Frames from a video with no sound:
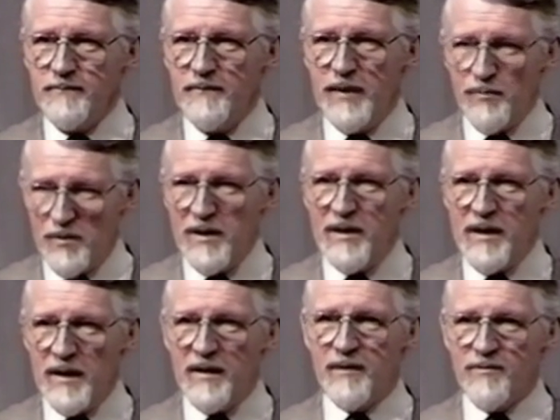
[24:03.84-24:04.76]
They really
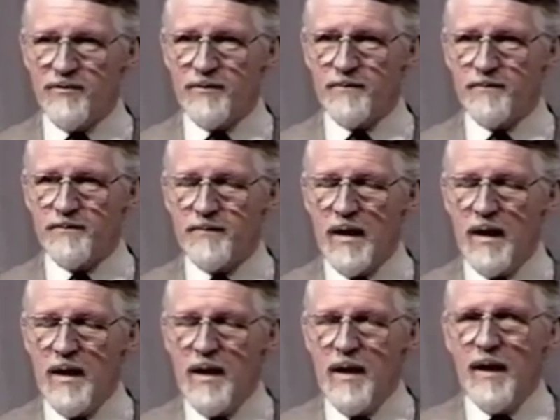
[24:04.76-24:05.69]
have.
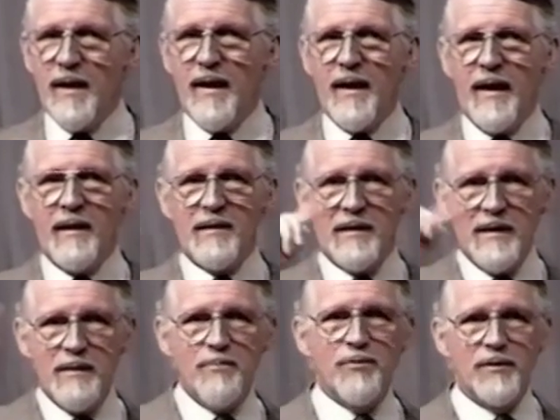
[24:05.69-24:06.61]
And
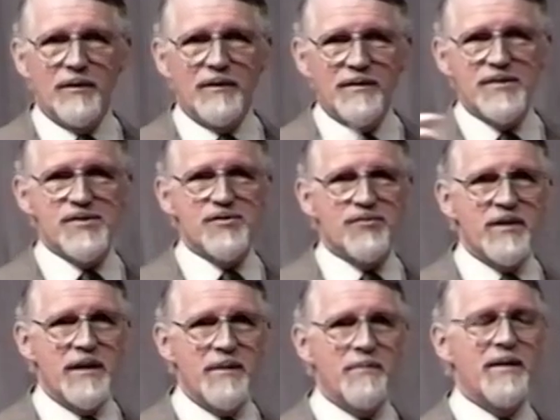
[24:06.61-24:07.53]
liberal
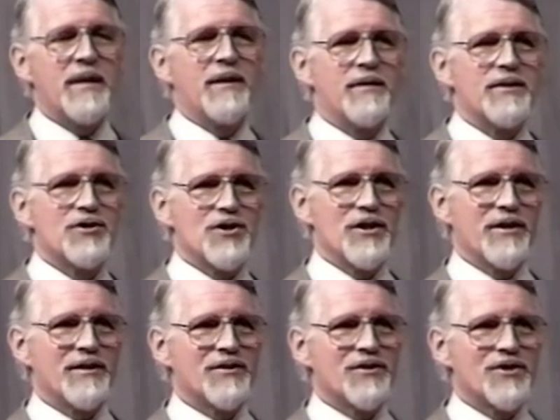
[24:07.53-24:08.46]
stream in the
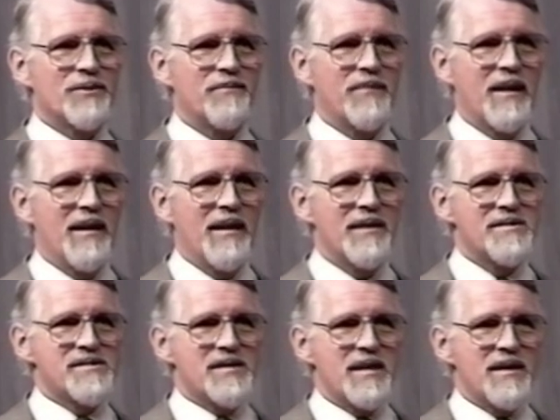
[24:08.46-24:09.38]
church
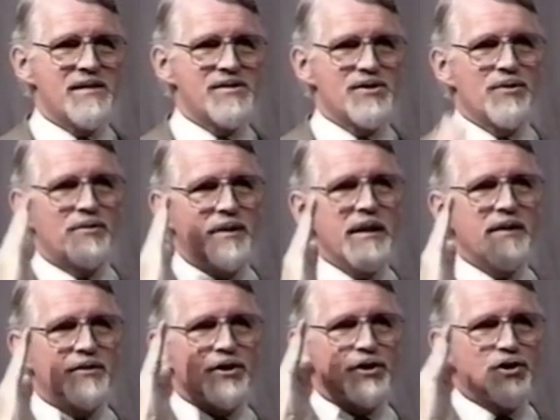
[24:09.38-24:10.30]
says you
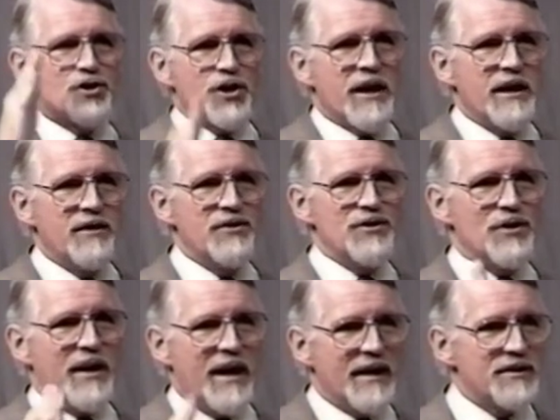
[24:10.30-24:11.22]
need to change
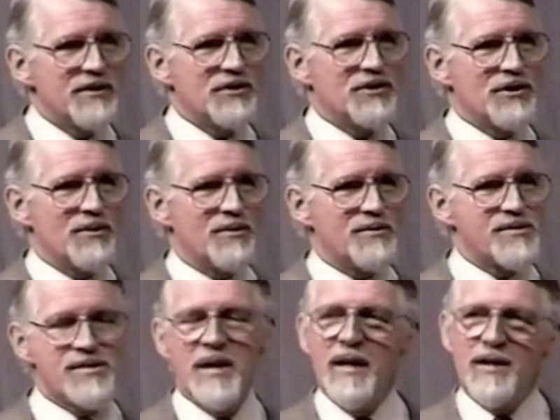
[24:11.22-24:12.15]
your
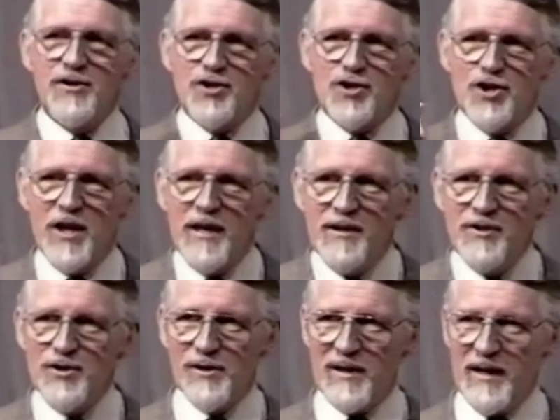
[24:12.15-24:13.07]
attitudes,
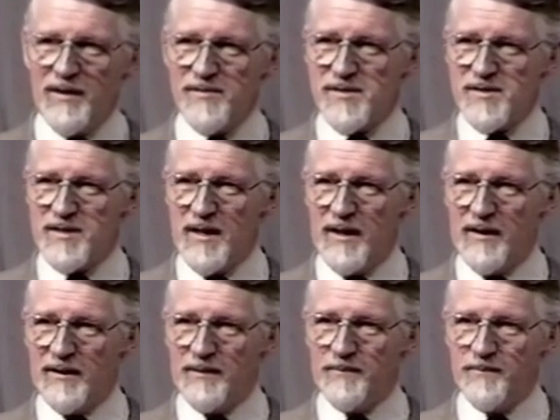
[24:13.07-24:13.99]
change your
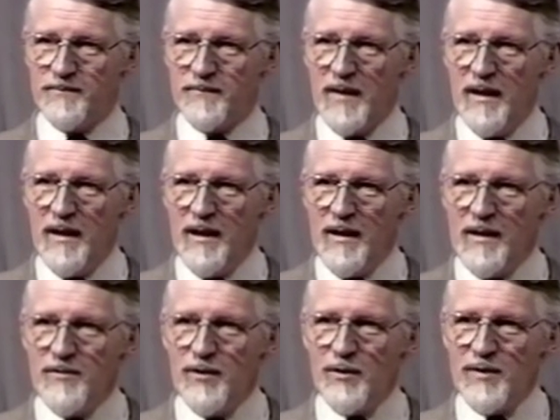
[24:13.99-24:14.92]
lifestyle.
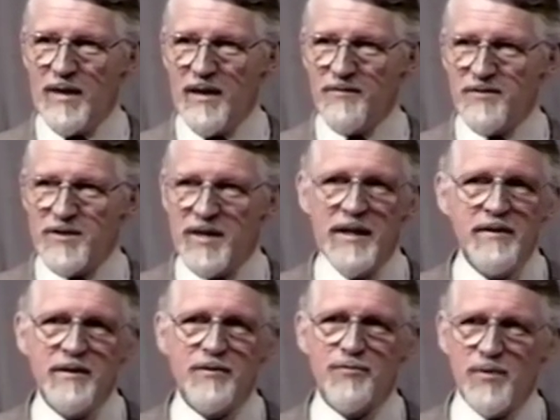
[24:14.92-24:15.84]
Though they have
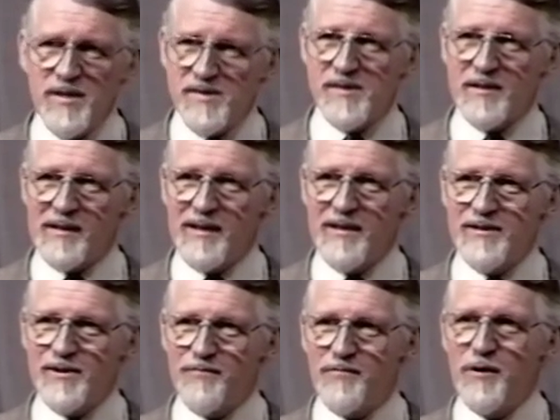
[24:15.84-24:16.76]
tended recently
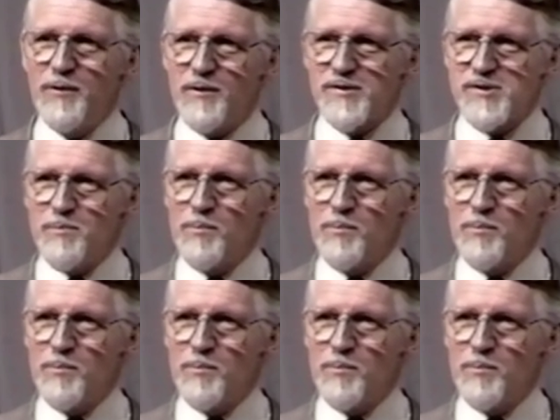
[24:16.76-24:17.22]
to focus